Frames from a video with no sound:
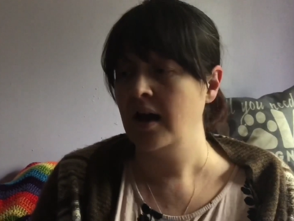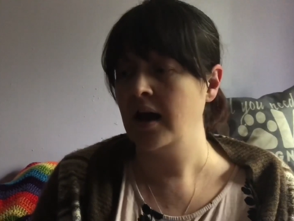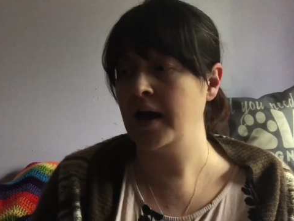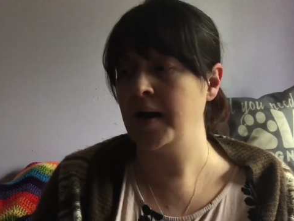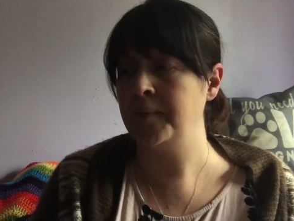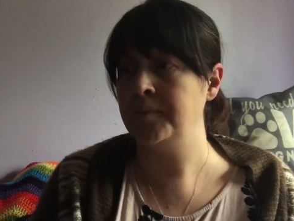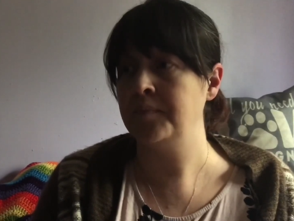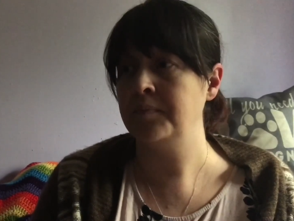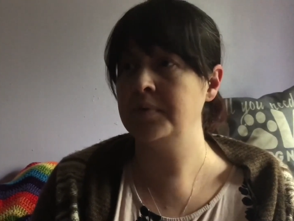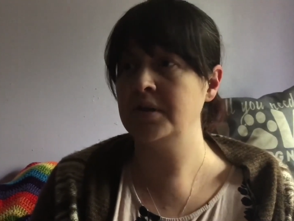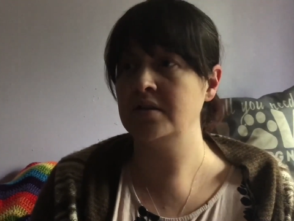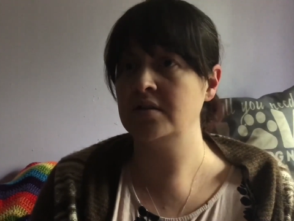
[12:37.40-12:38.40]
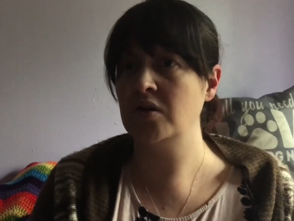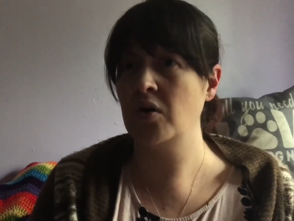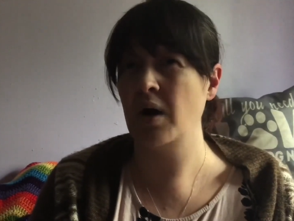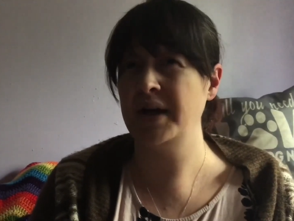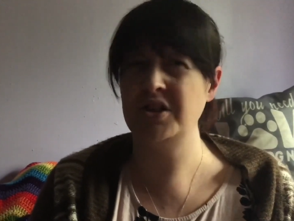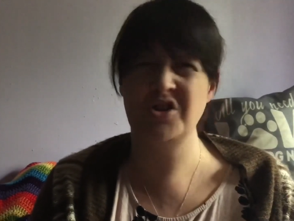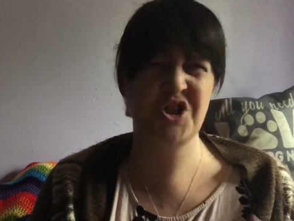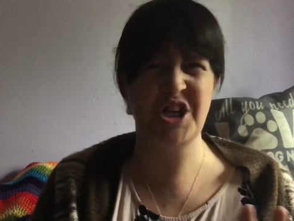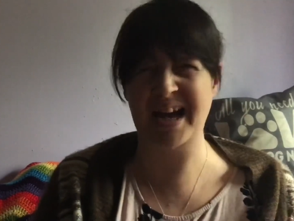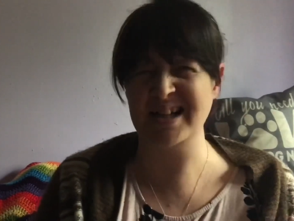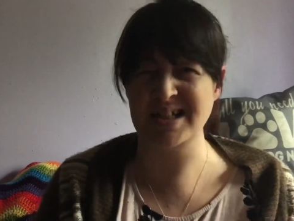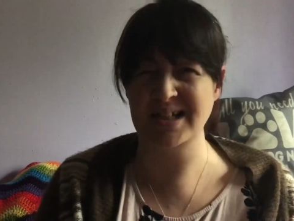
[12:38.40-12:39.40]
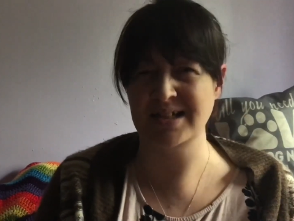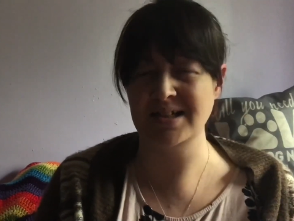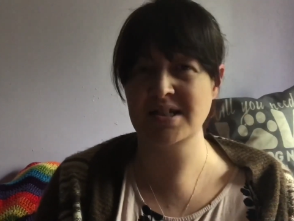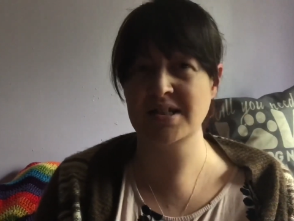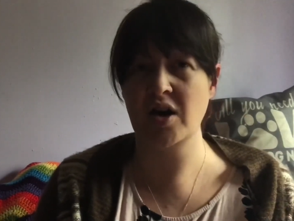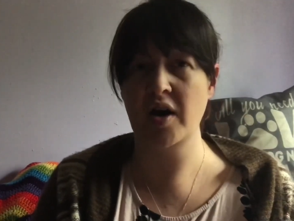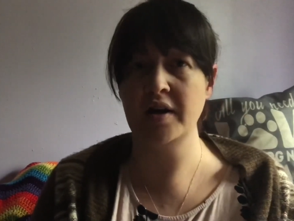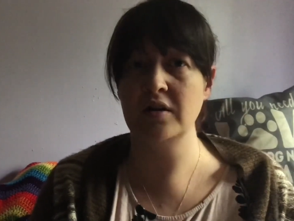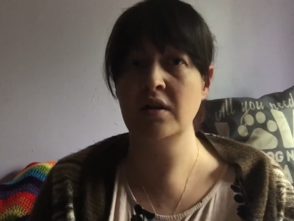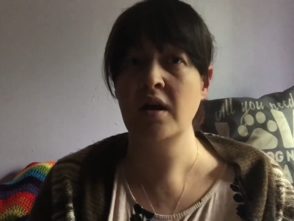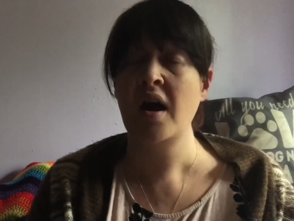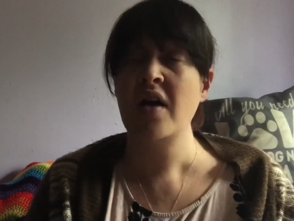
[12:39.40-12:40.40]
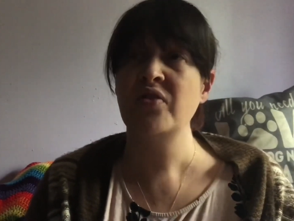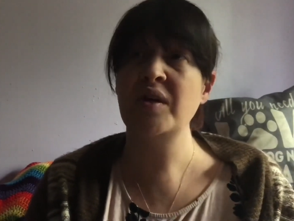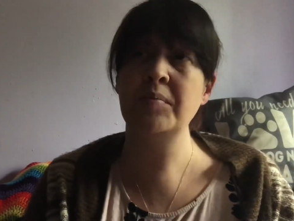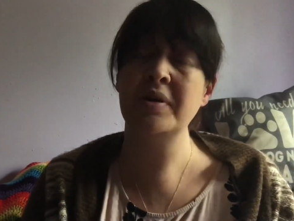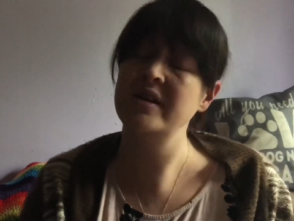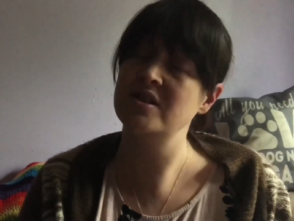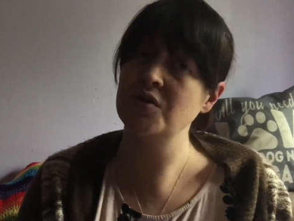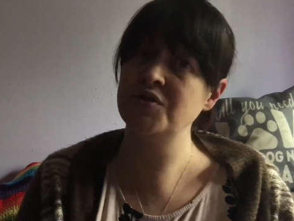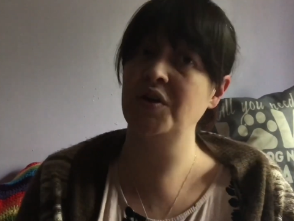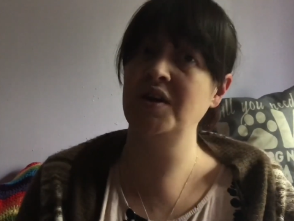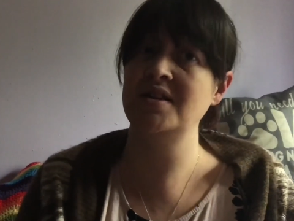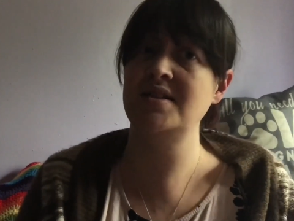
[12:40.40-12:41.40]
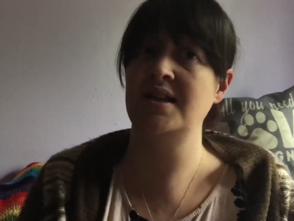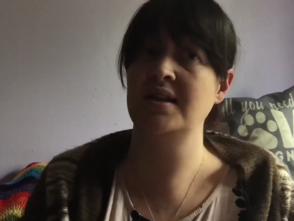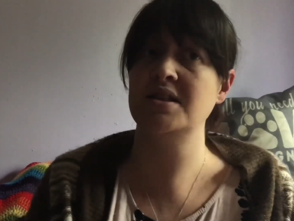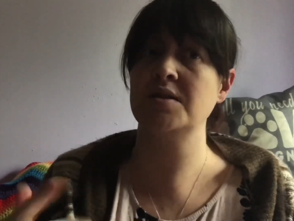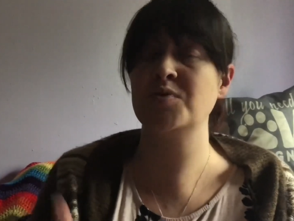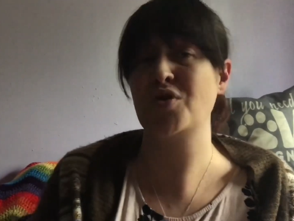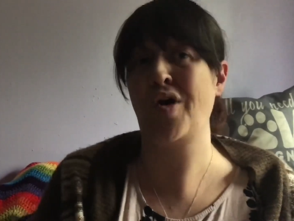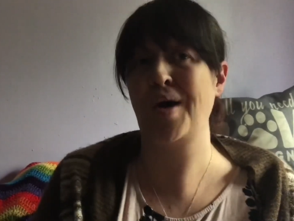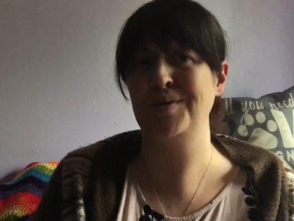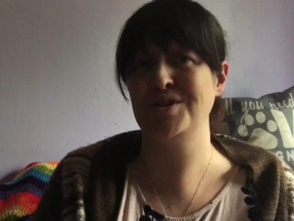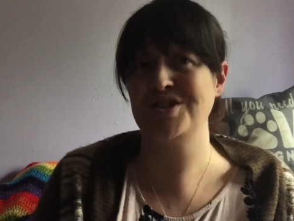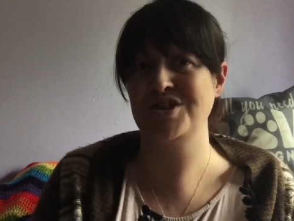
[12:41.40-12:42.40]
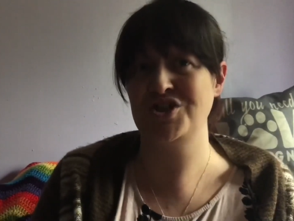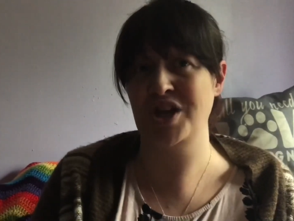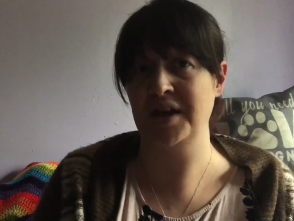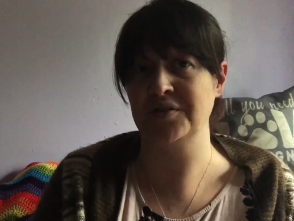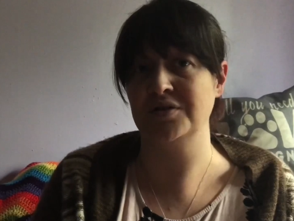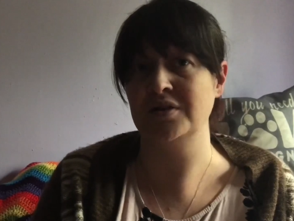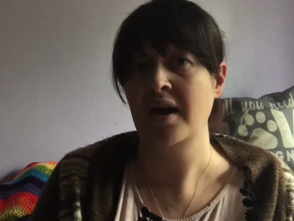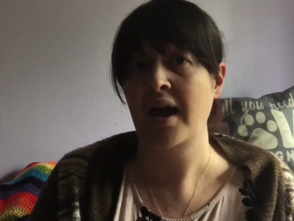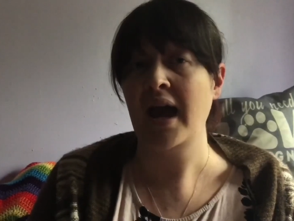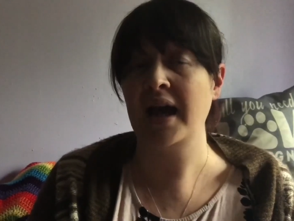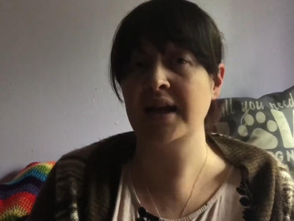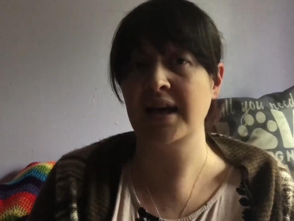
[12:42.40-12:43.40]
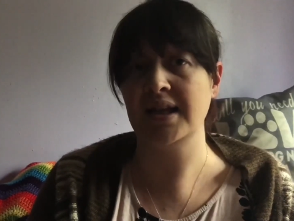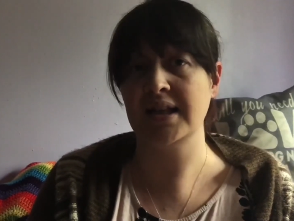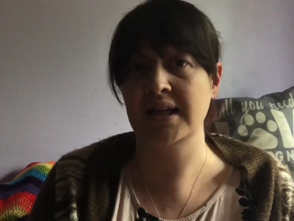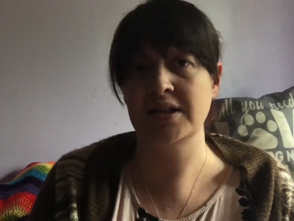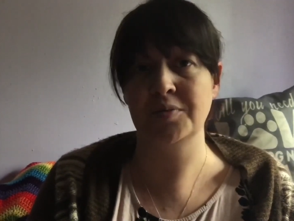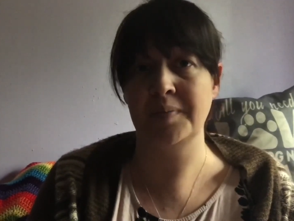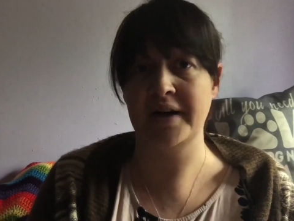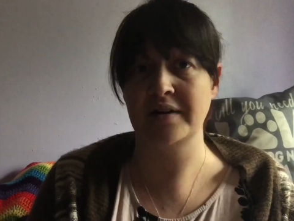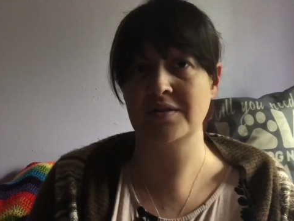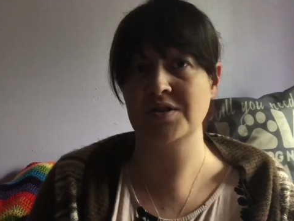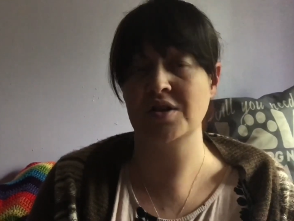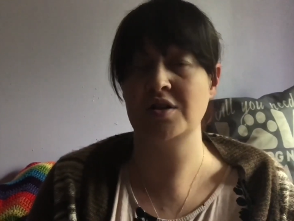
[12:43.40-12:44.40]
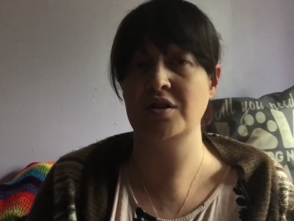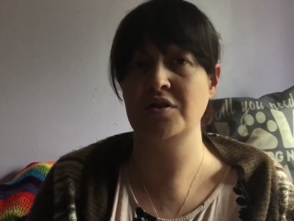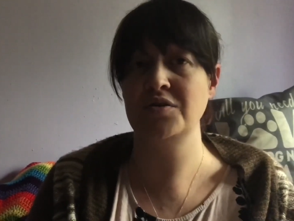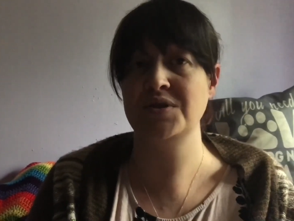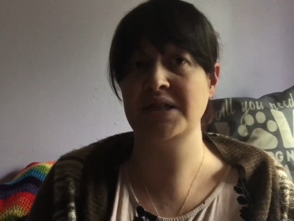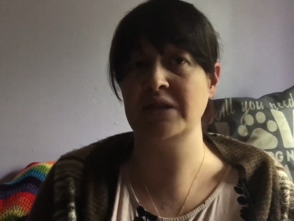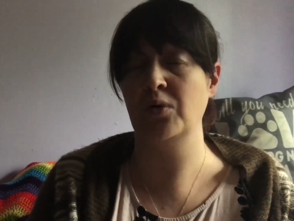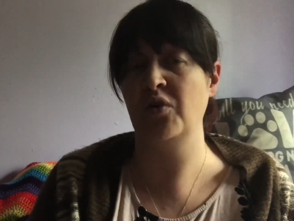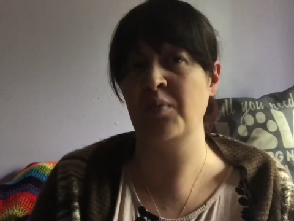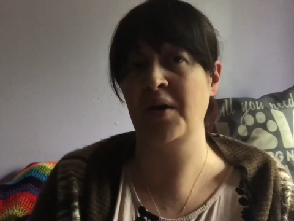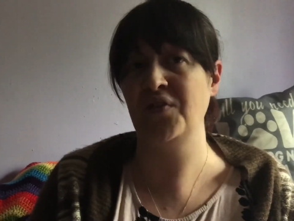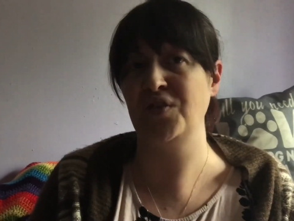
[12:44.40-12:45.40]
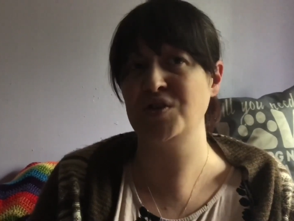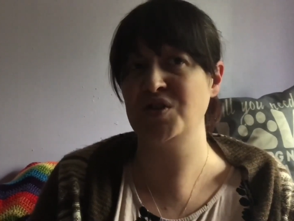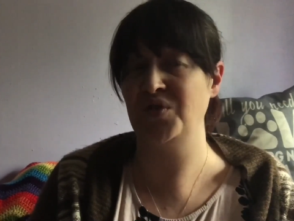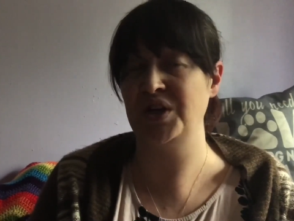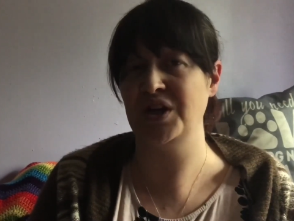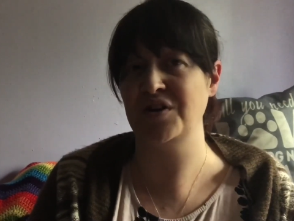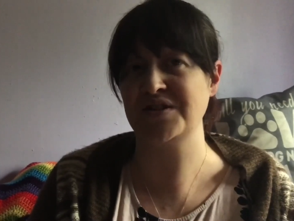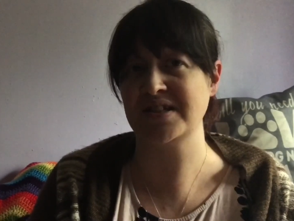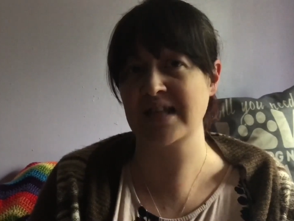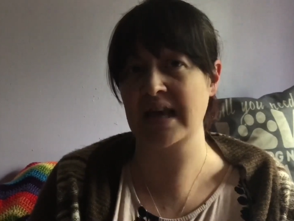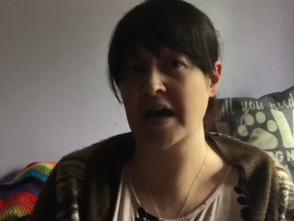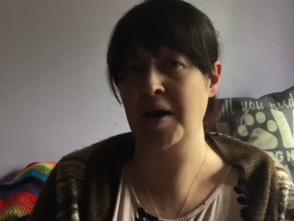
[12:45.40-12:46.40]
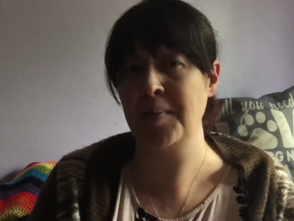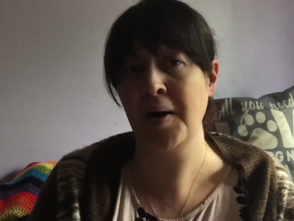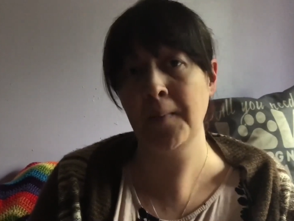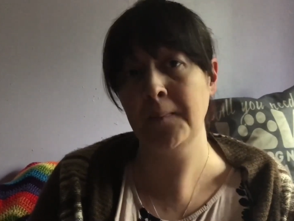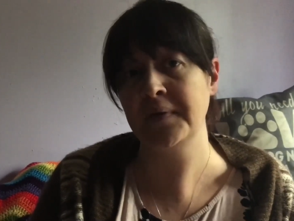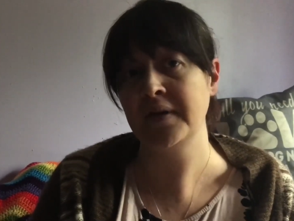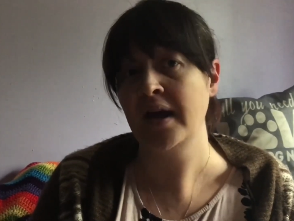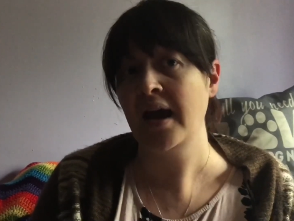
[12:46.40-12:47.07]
but quite chatty in style, then please also consider subscribing to the channel and hitting that little bell so that you see all of my future videos as they come up.